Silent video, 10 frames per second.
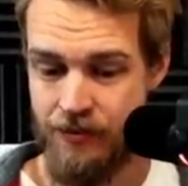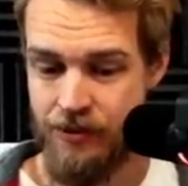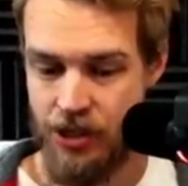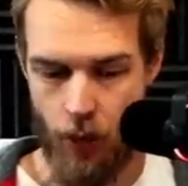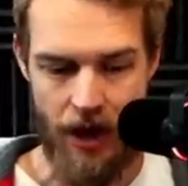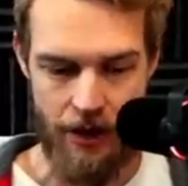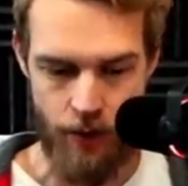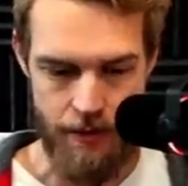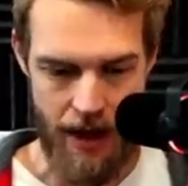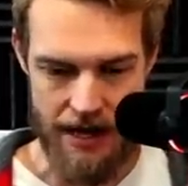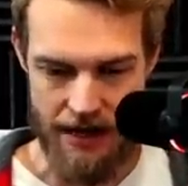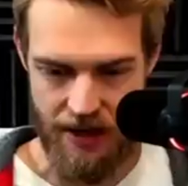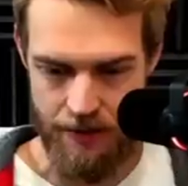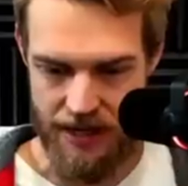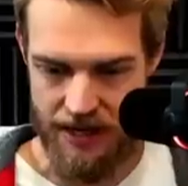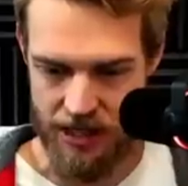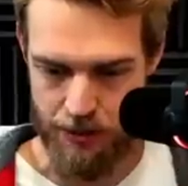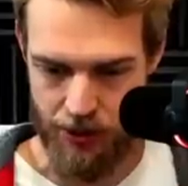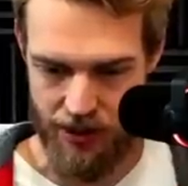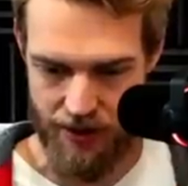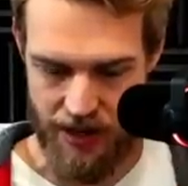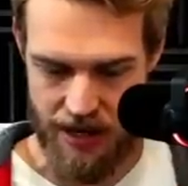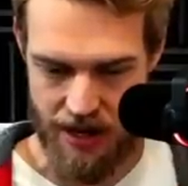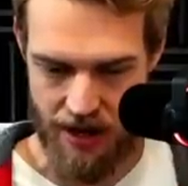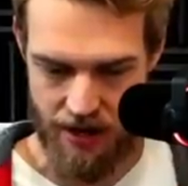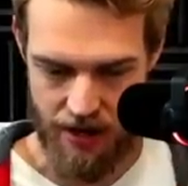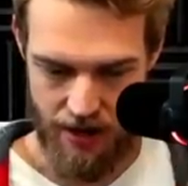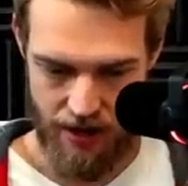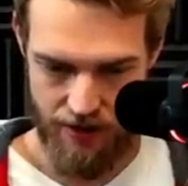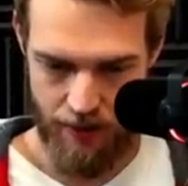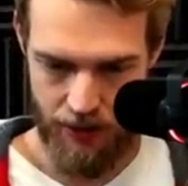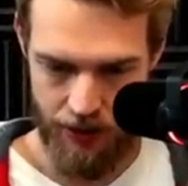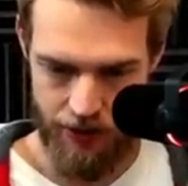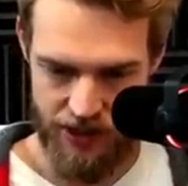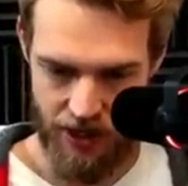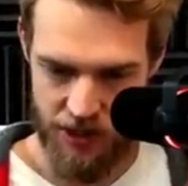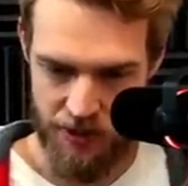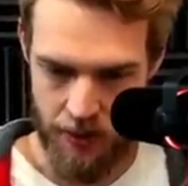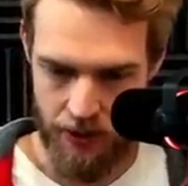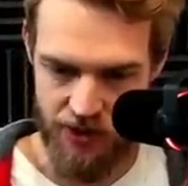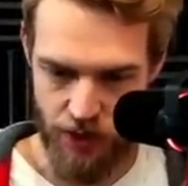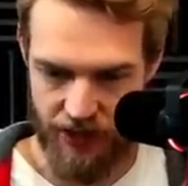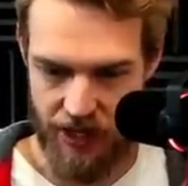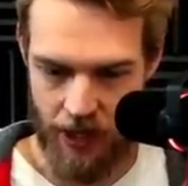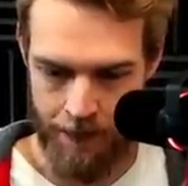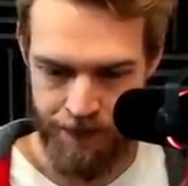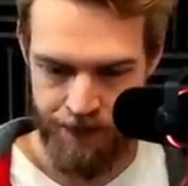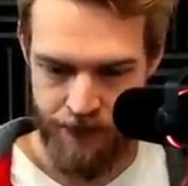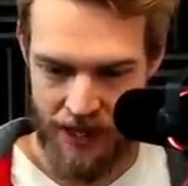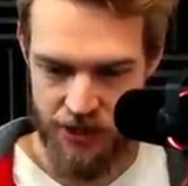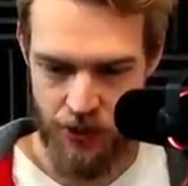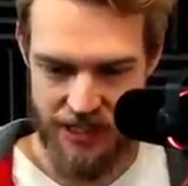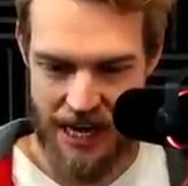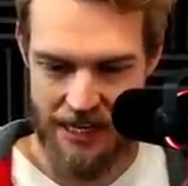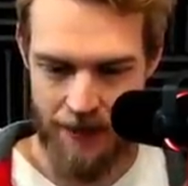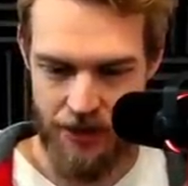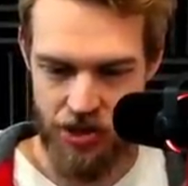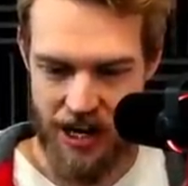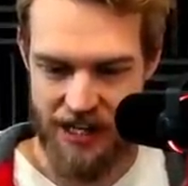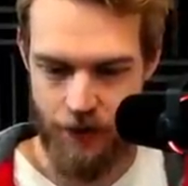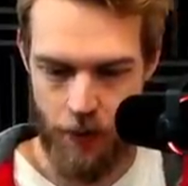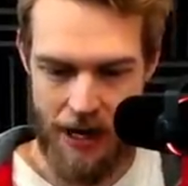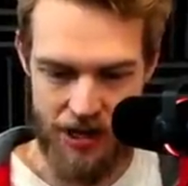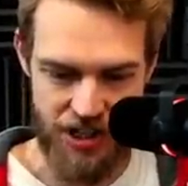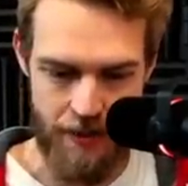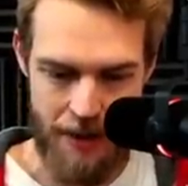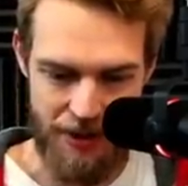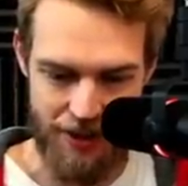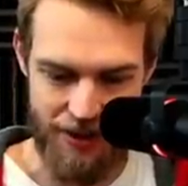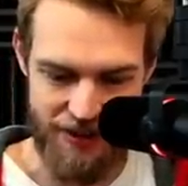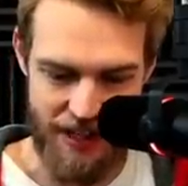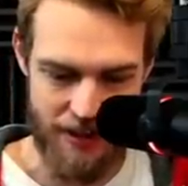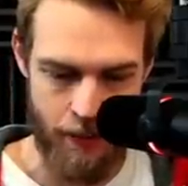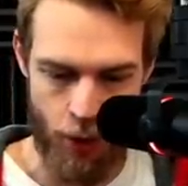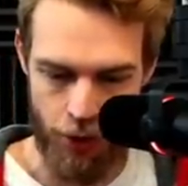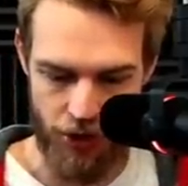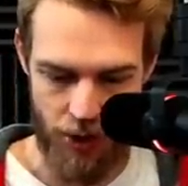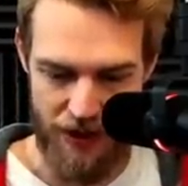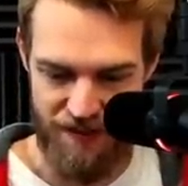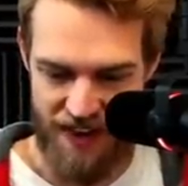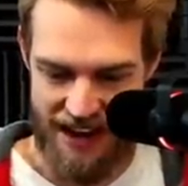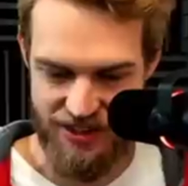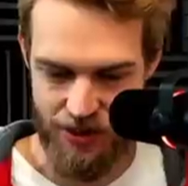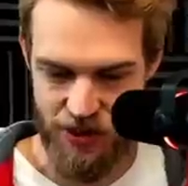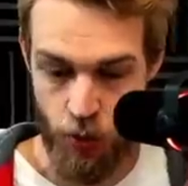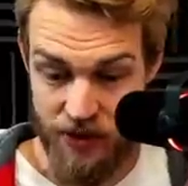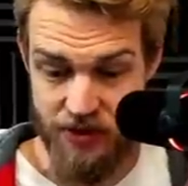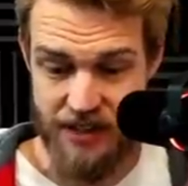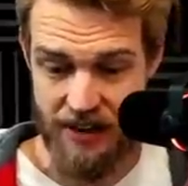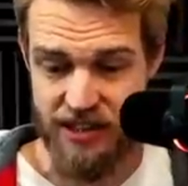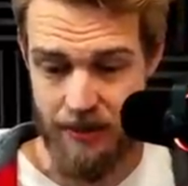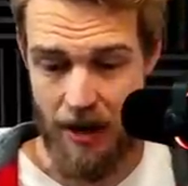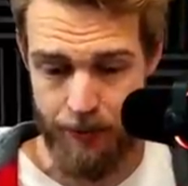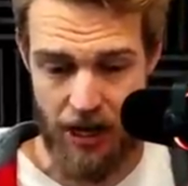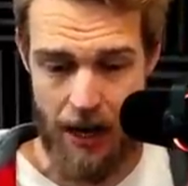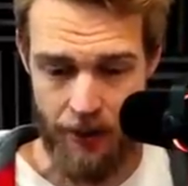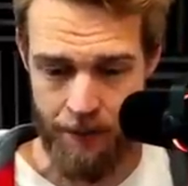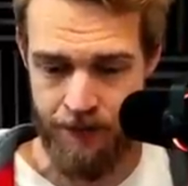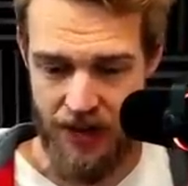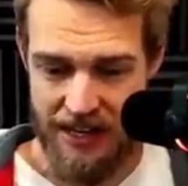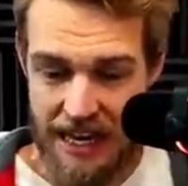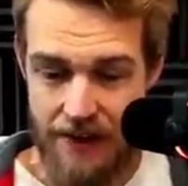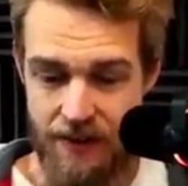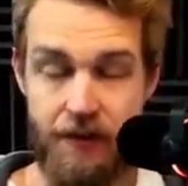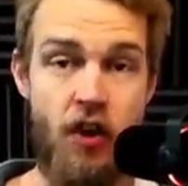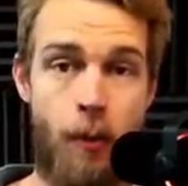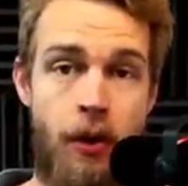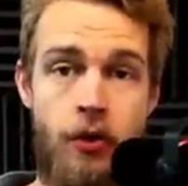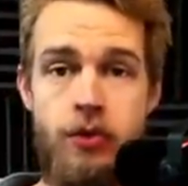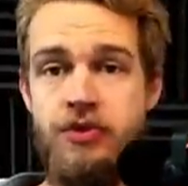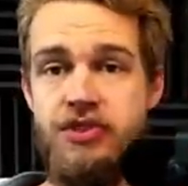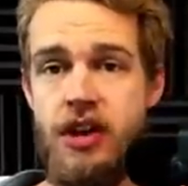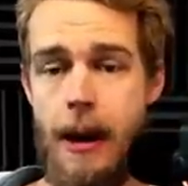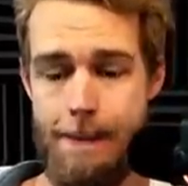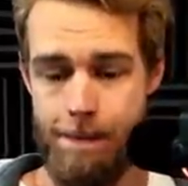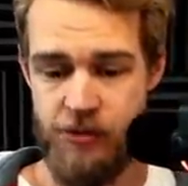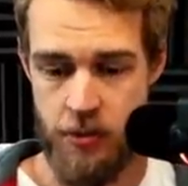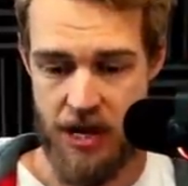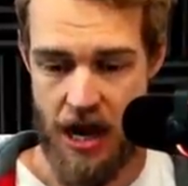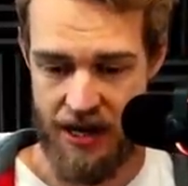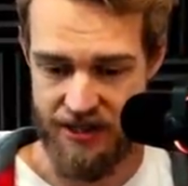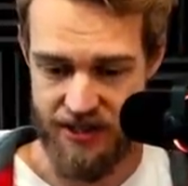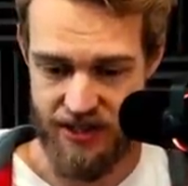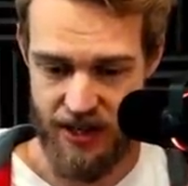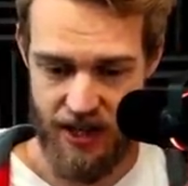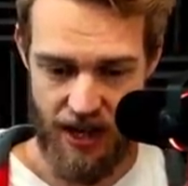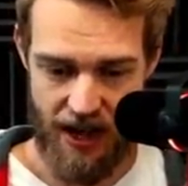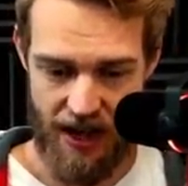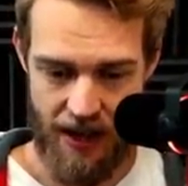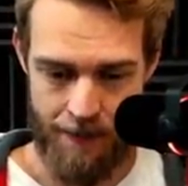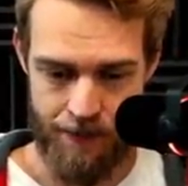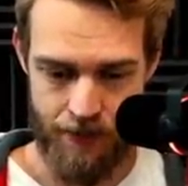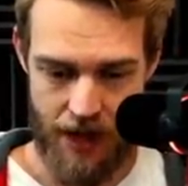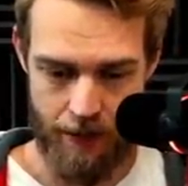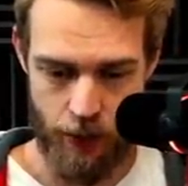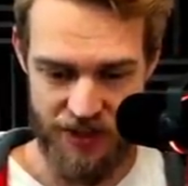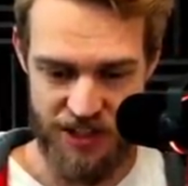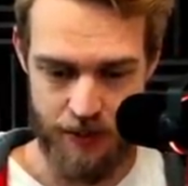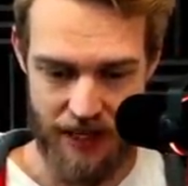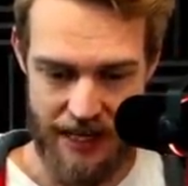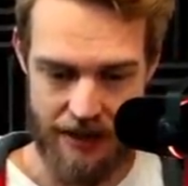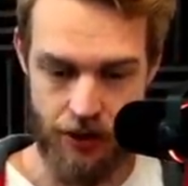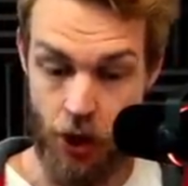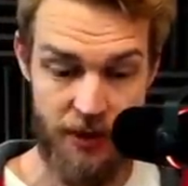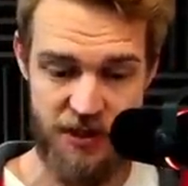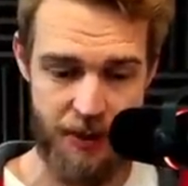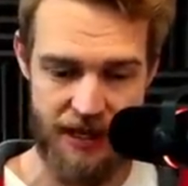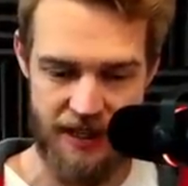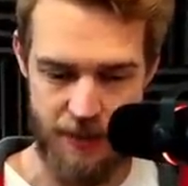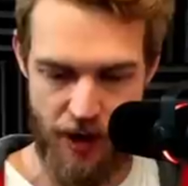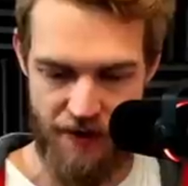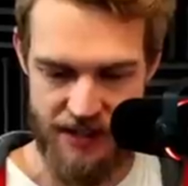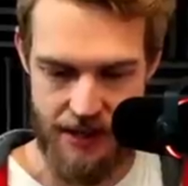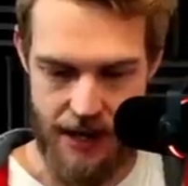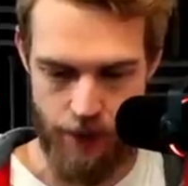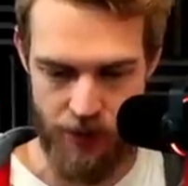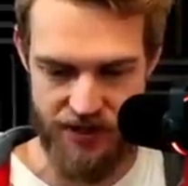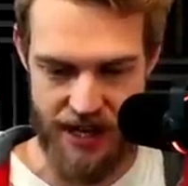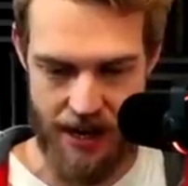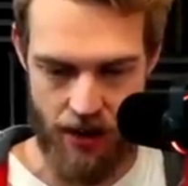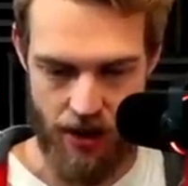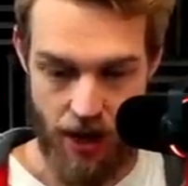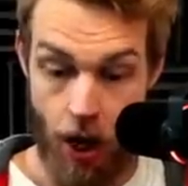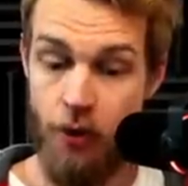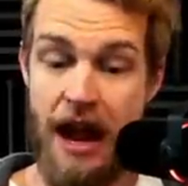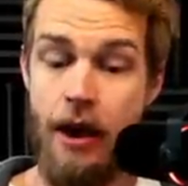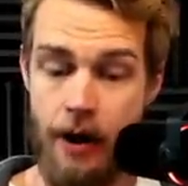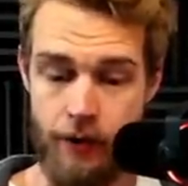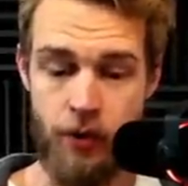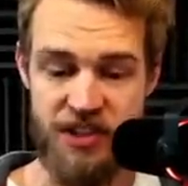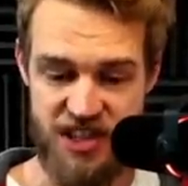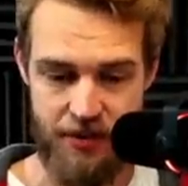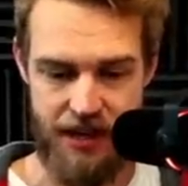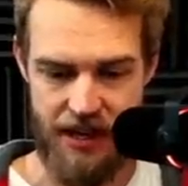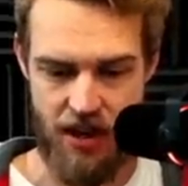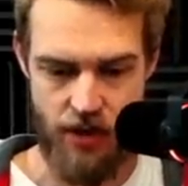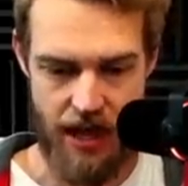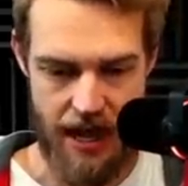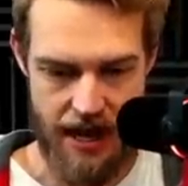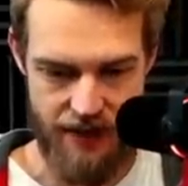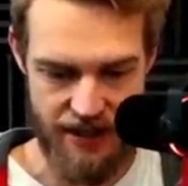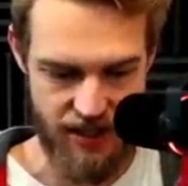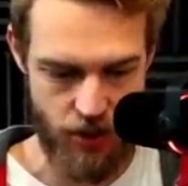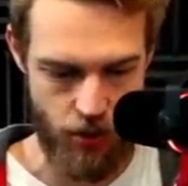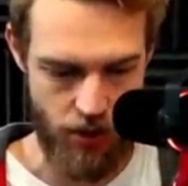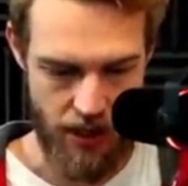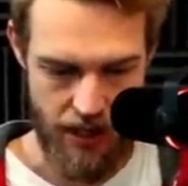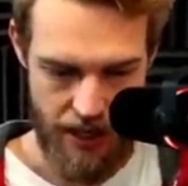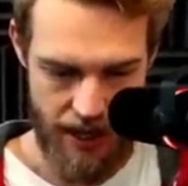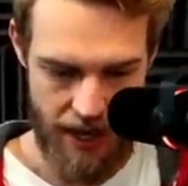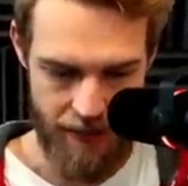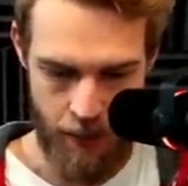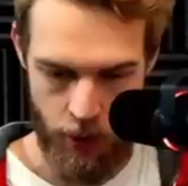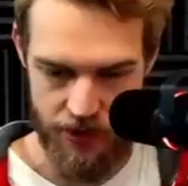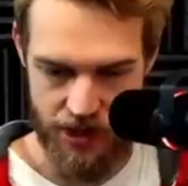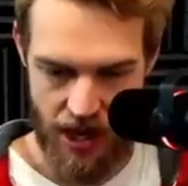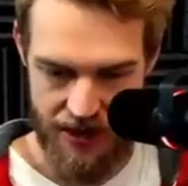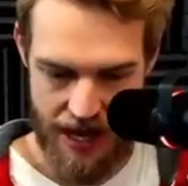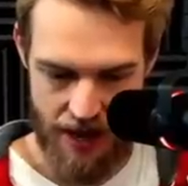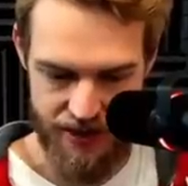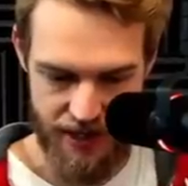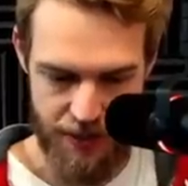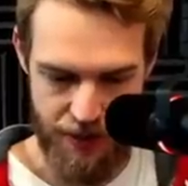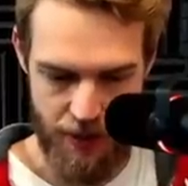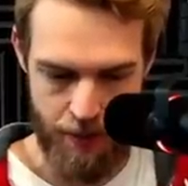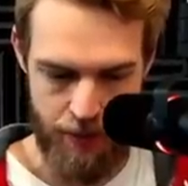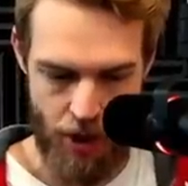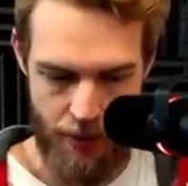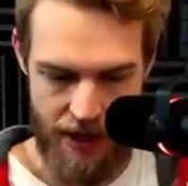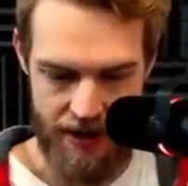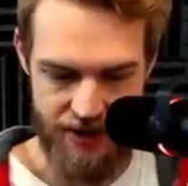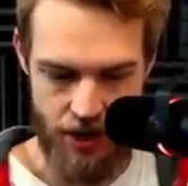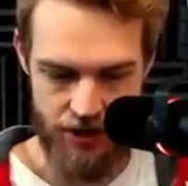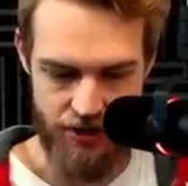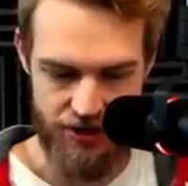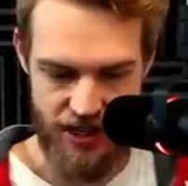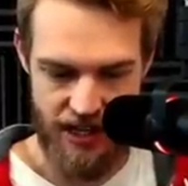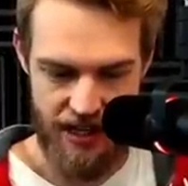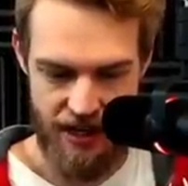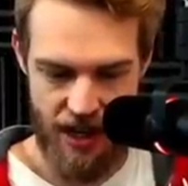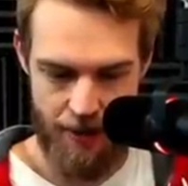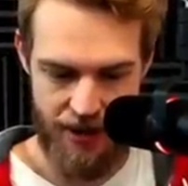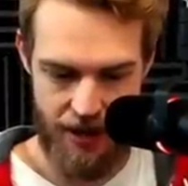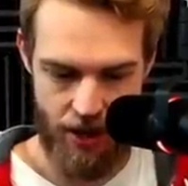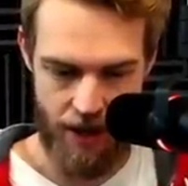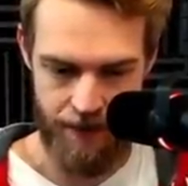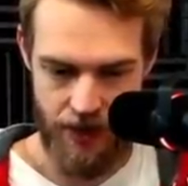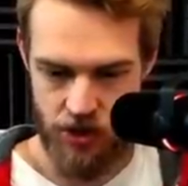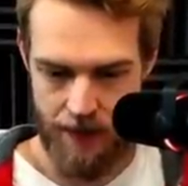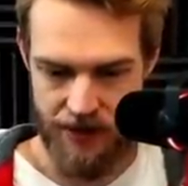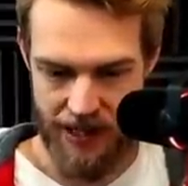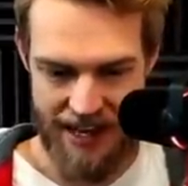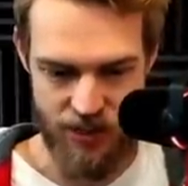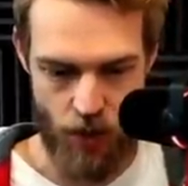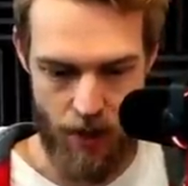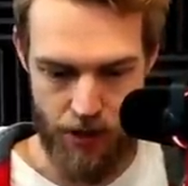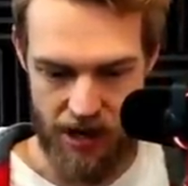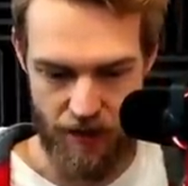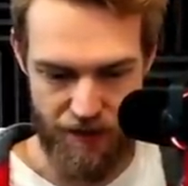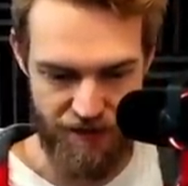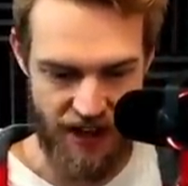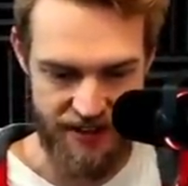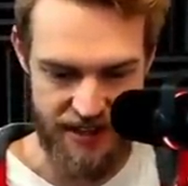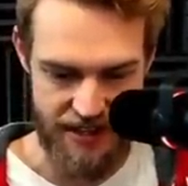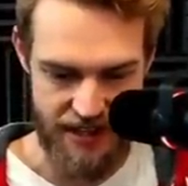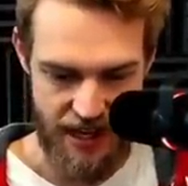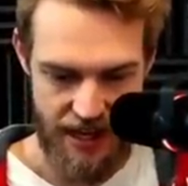You know what? We might end up needing to put the uh, the balloons here. Let's put the balloons over here. I just want to tighten up the Giants formation and maybe they could get the mortar a little bit faster. This Wizard Tower is going to be a problem, even for the balloons, to be honest. Um, everyone's splitting. No one's splitting. It's perfect. And everyone's now, oh, now everyone's splitting. Okay, that's cool. Uh, the mortar's gone now. So let's put the barbarians and archers up here. Drop the last wall breaker for funsies.